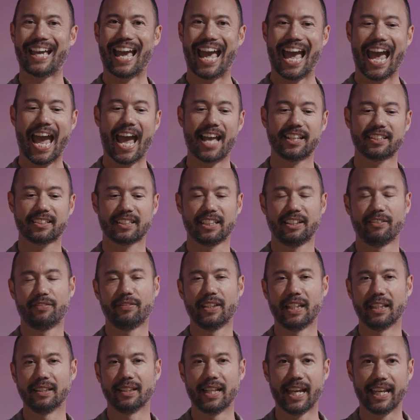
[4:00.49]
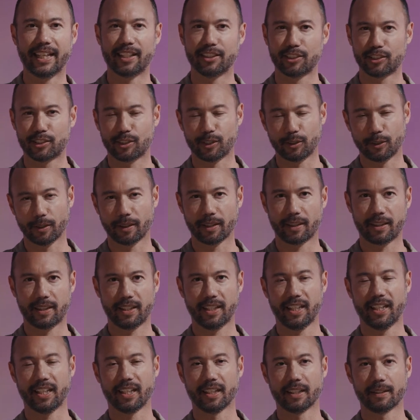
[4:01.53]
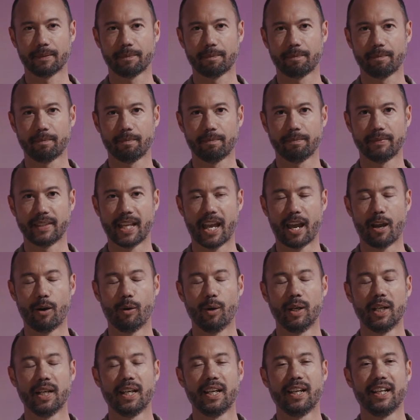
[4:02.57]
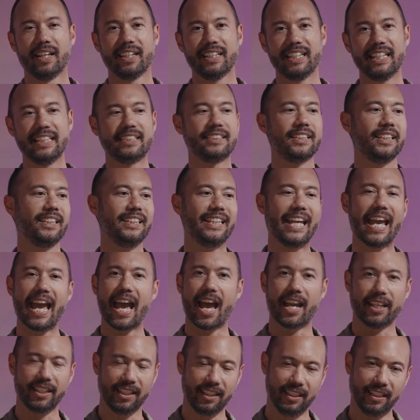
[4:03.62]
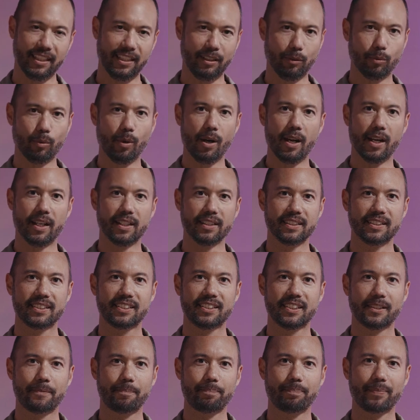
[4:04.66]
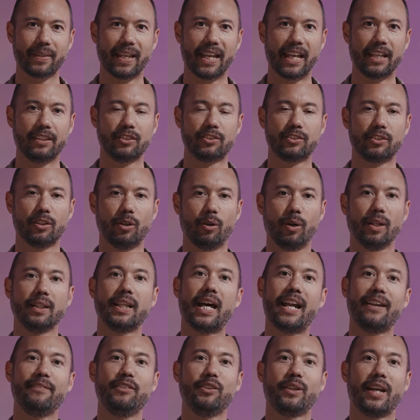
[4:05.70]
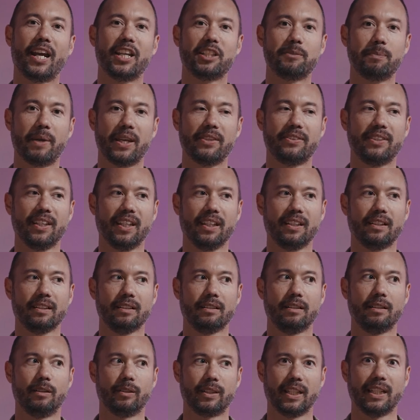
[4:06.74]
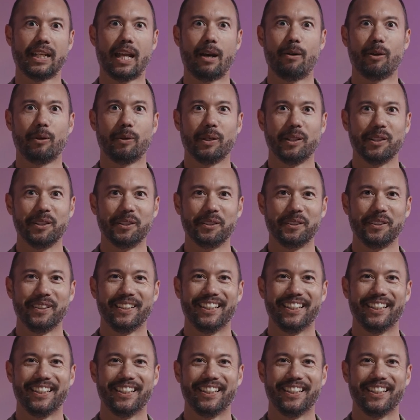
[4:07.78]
to ask if they like a certain thing. Now, he said, yeah, he, he was. And so a lot of you guys might think, okay, now what do I do?